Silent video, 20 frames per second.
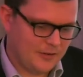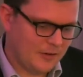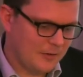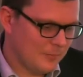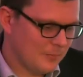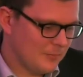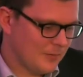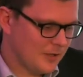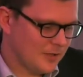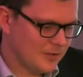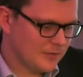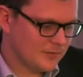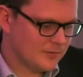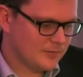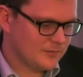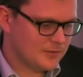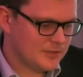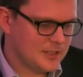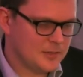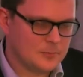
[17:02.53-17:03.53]
it
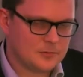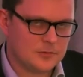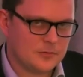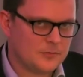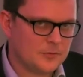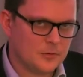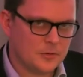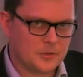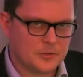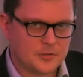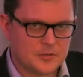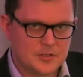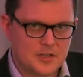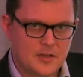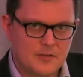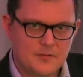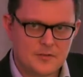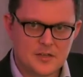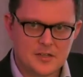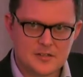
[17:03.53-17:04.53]
seems to have fallen on
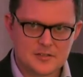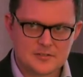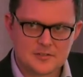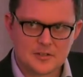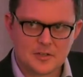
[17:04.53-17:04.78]
deaf ears.